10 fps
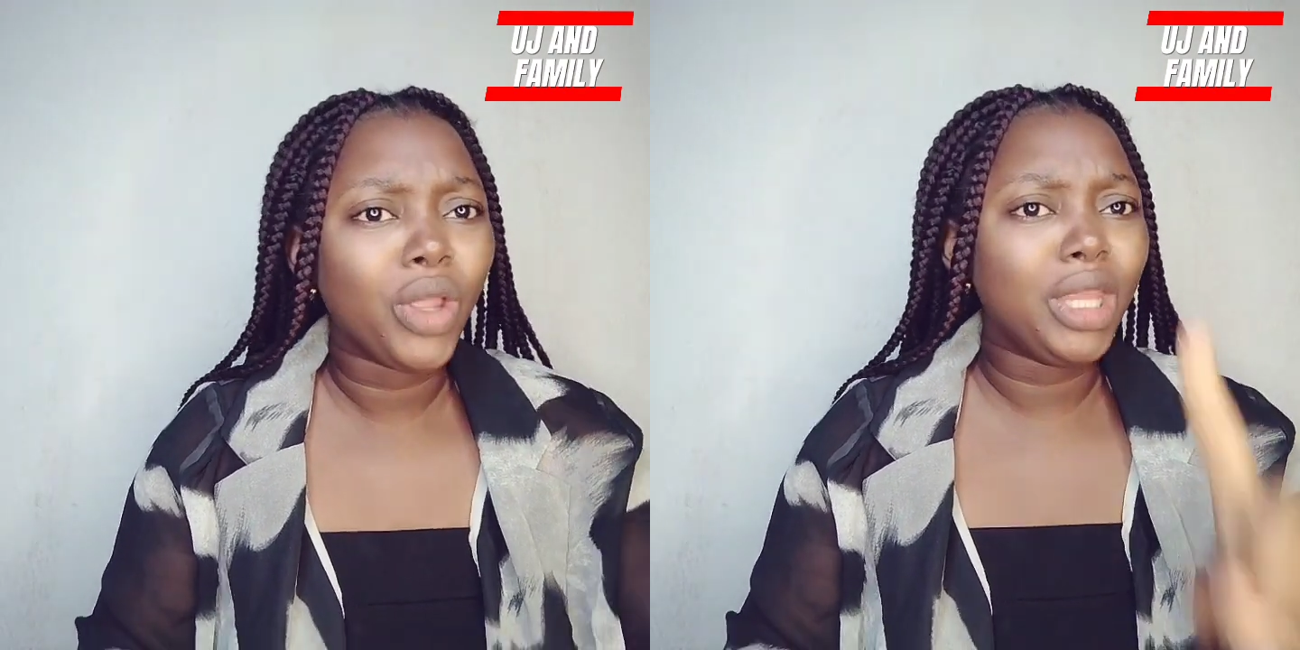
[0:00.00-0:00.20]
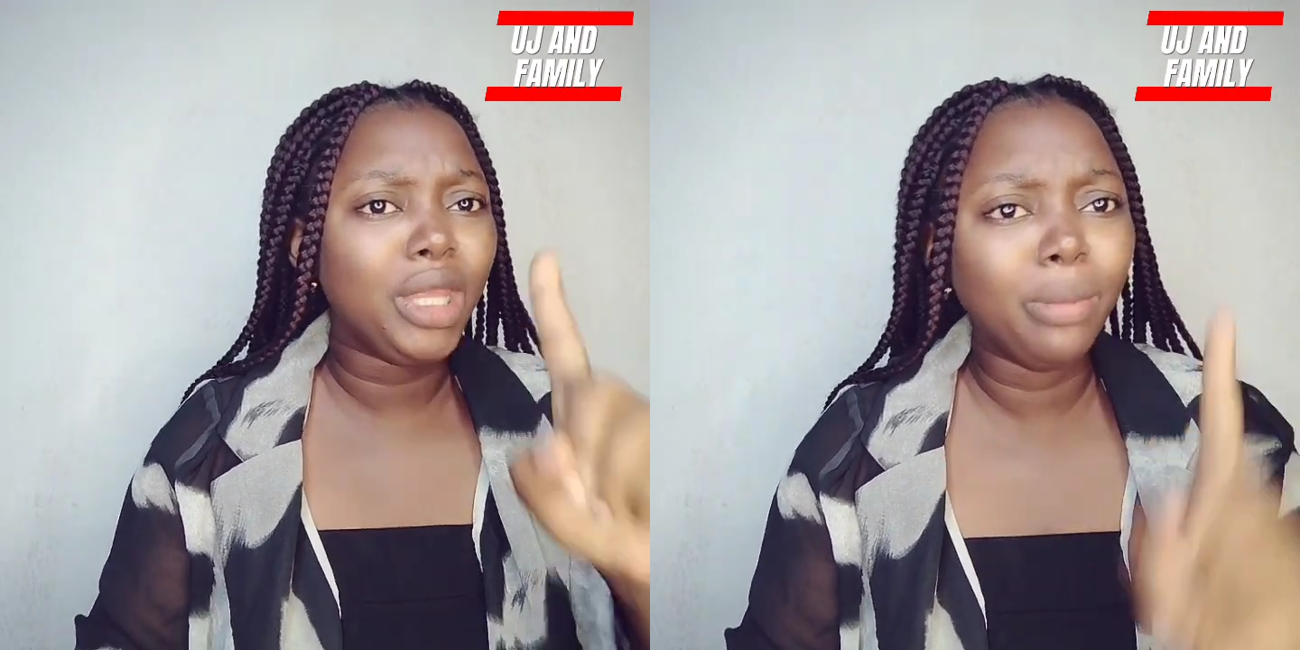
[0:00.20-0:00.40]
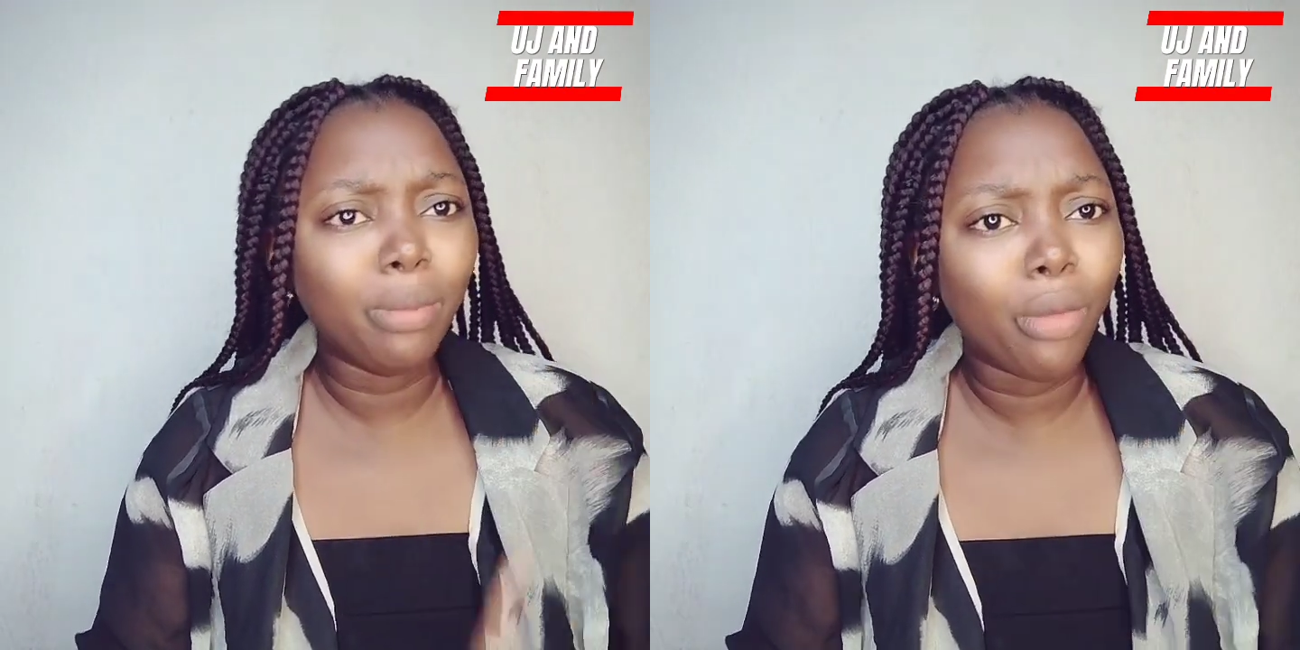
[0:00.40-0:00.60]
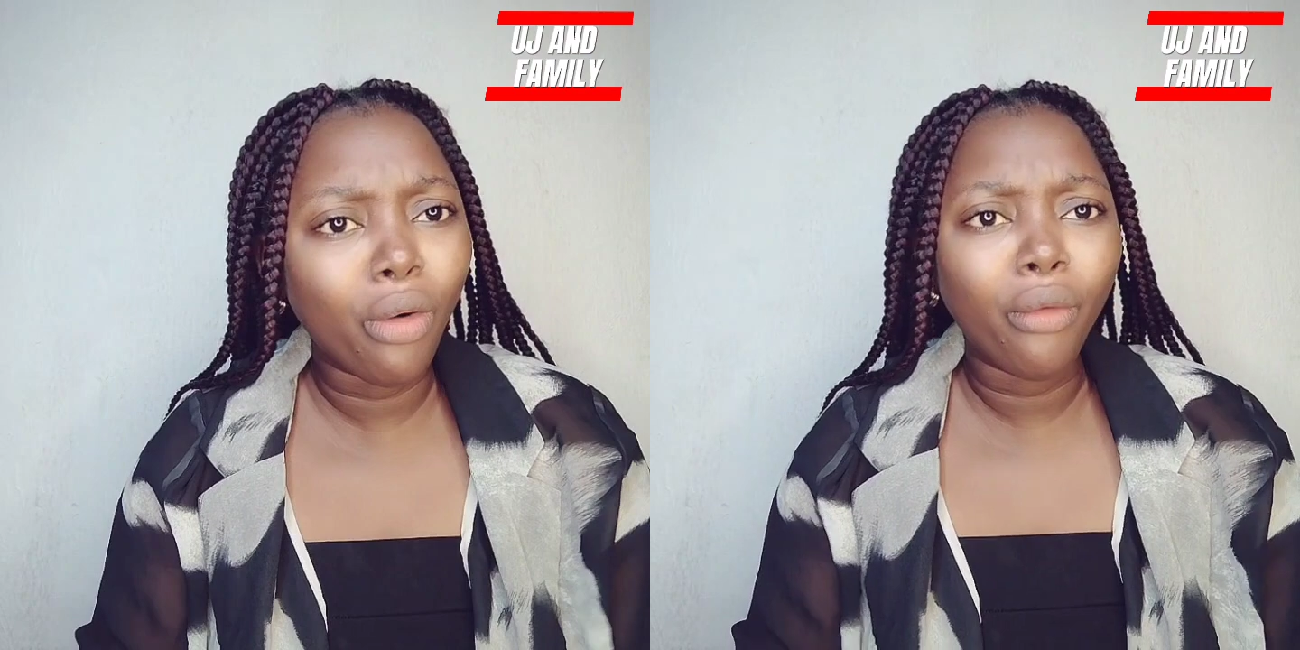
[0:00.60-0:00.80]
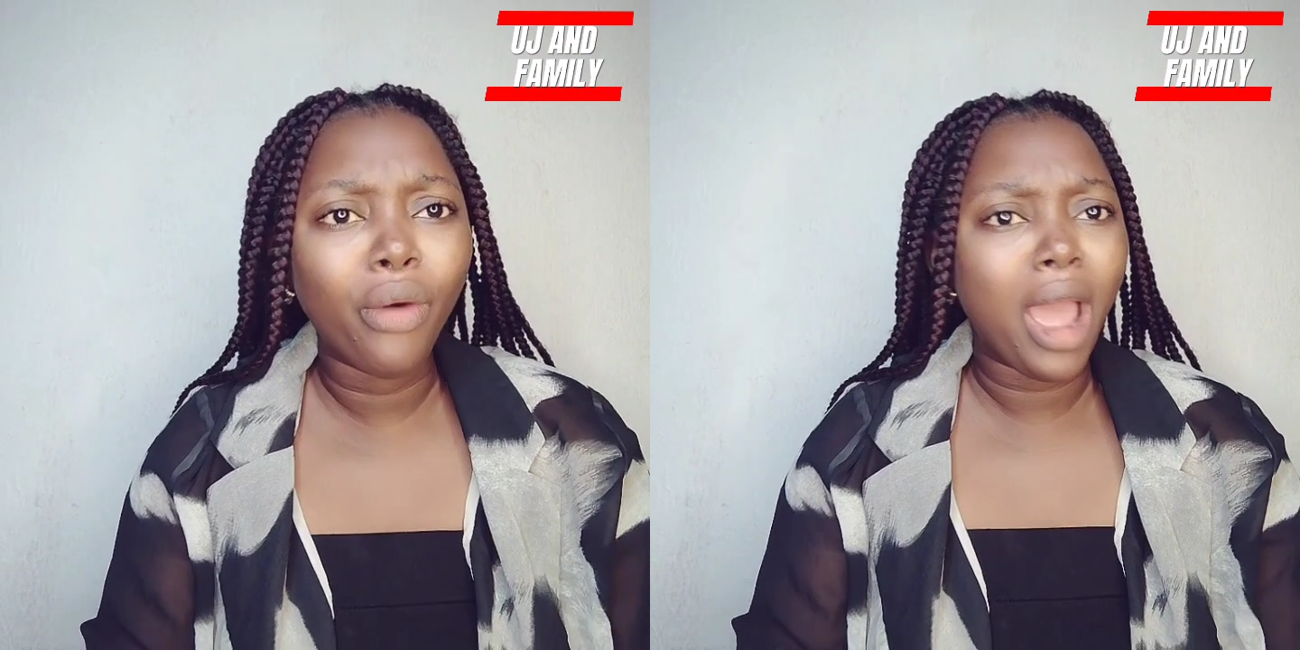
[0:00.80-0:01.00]

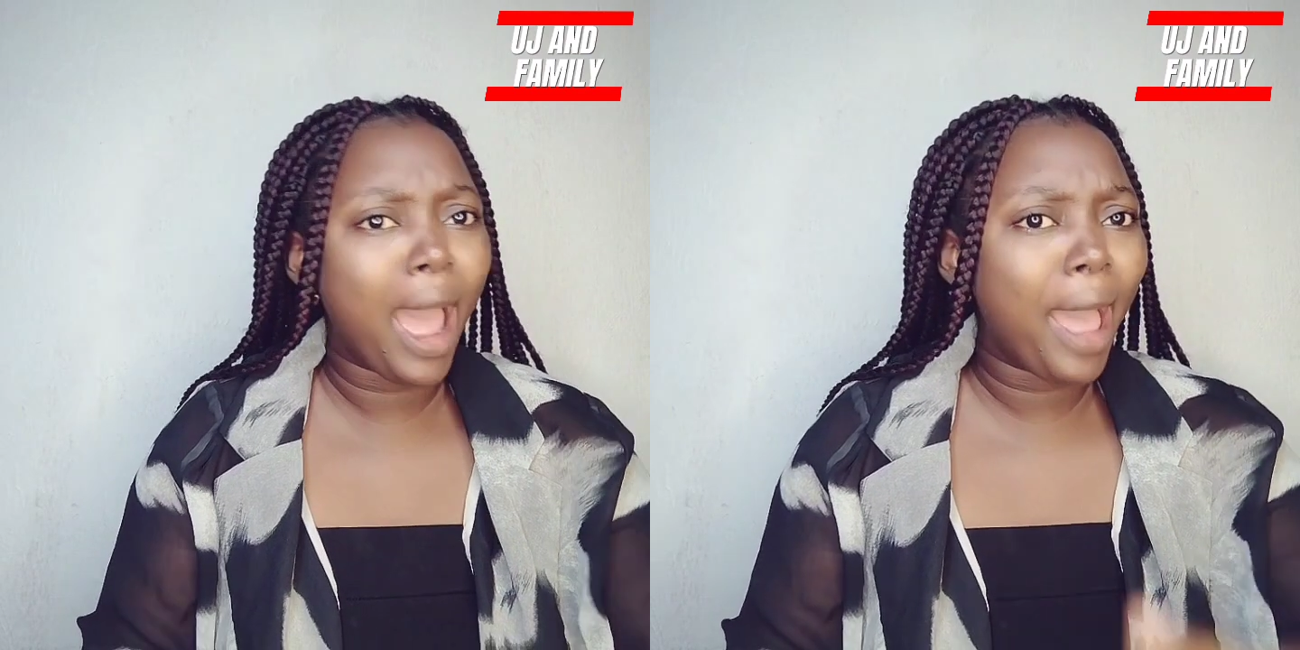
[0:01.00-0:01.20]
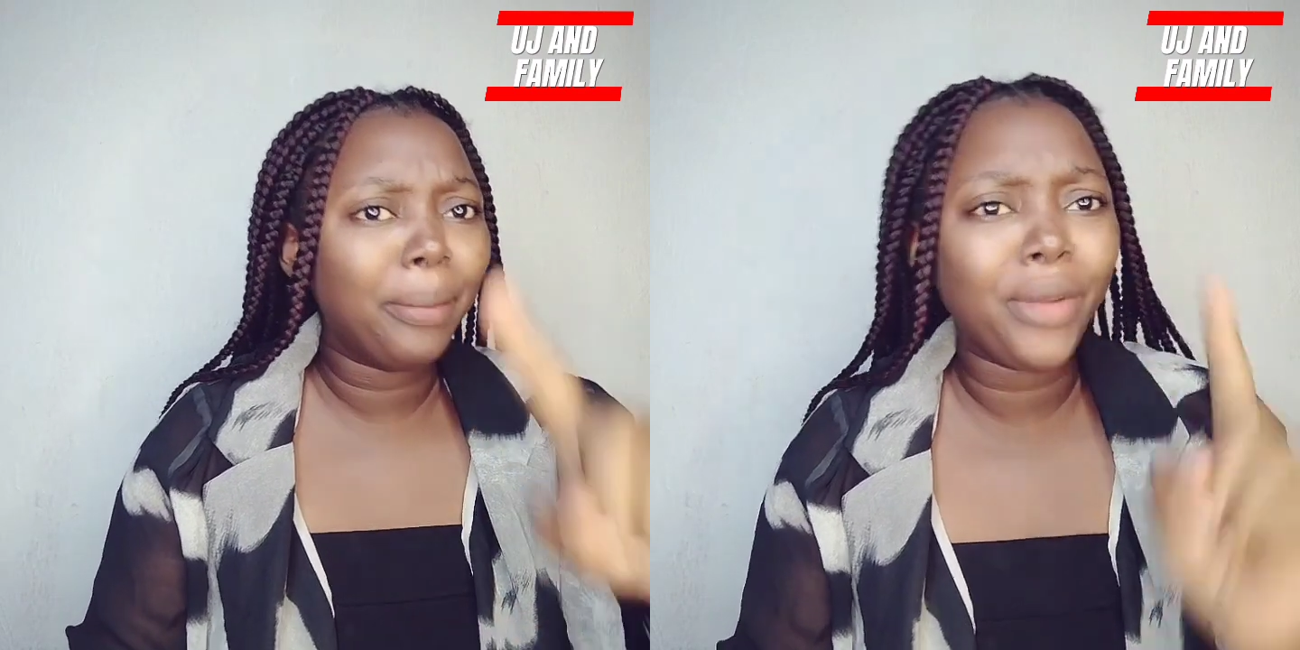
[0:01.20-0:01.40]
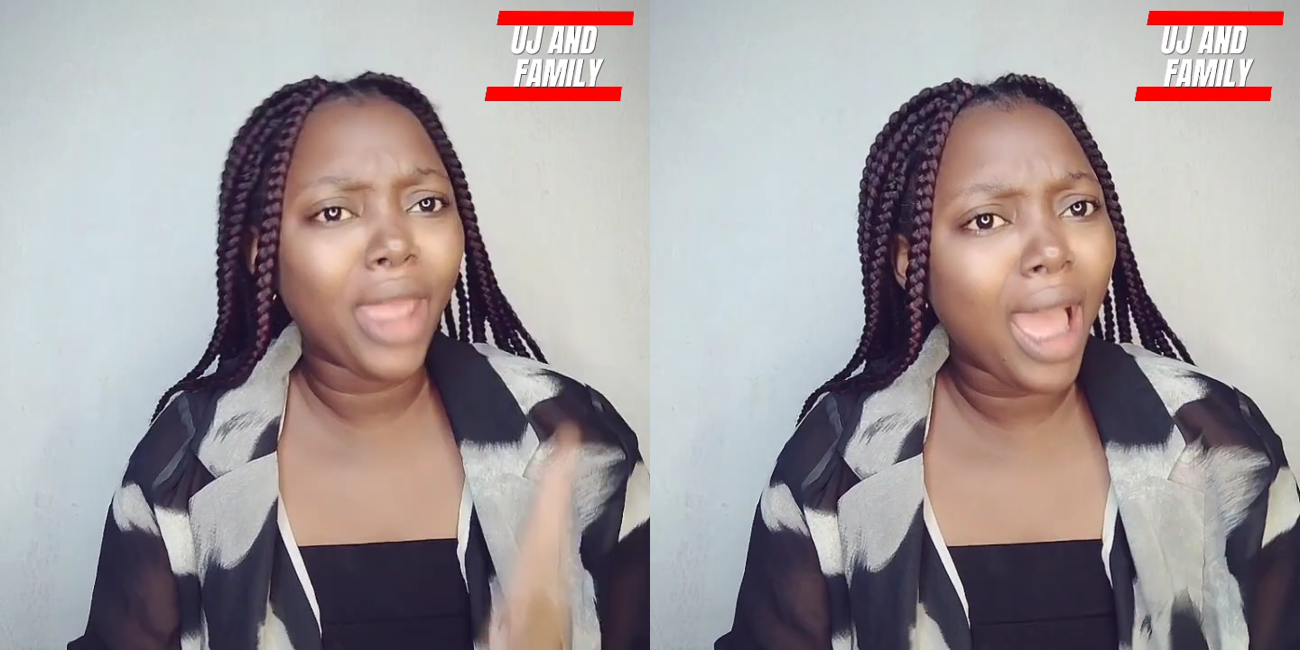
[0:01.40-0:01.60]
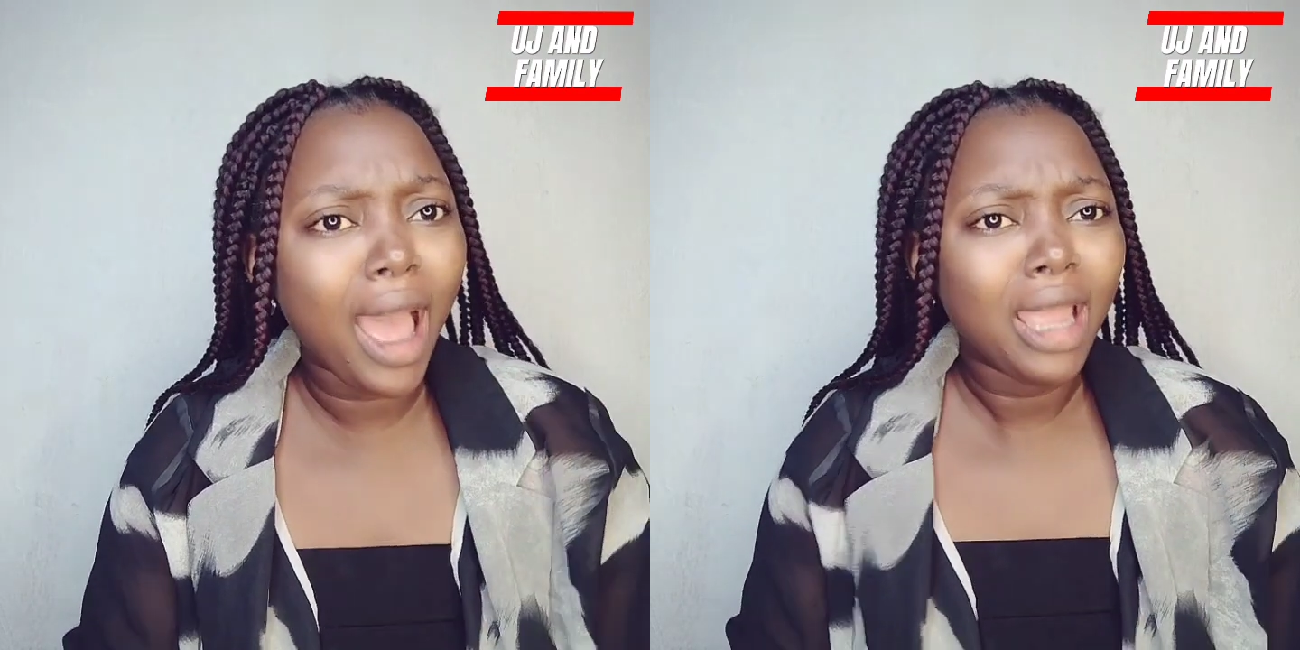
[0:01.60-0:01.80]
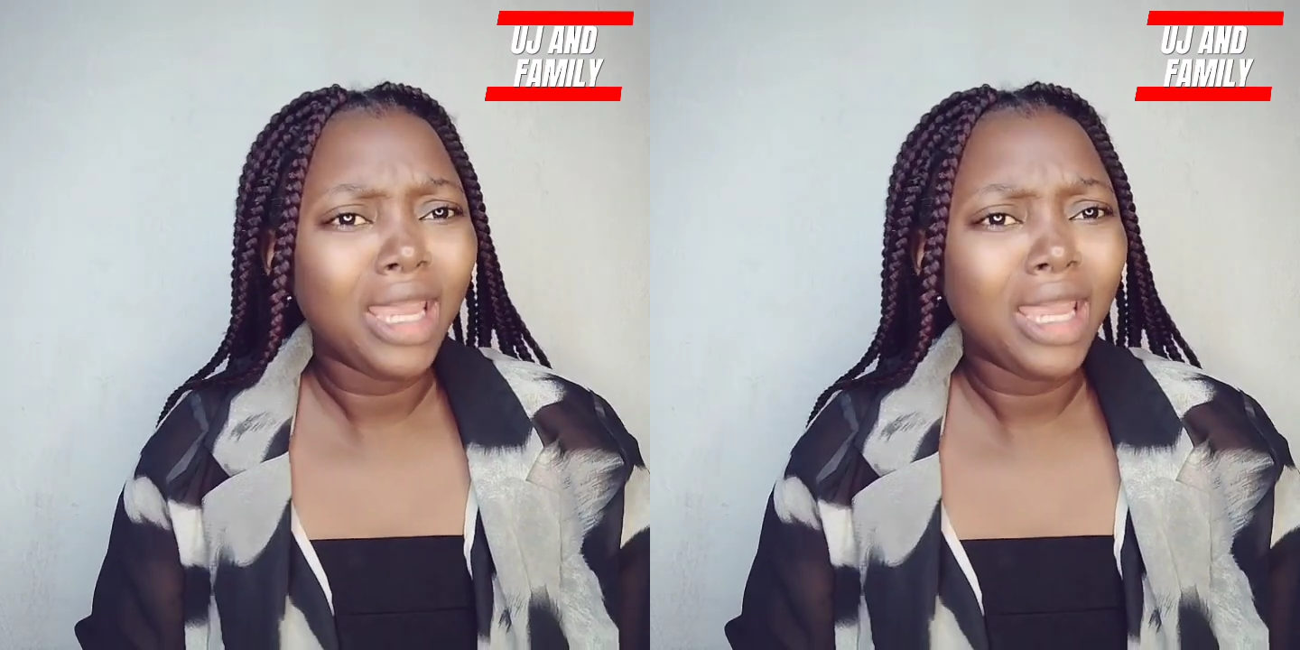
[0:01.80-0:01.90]
Imo, Abia.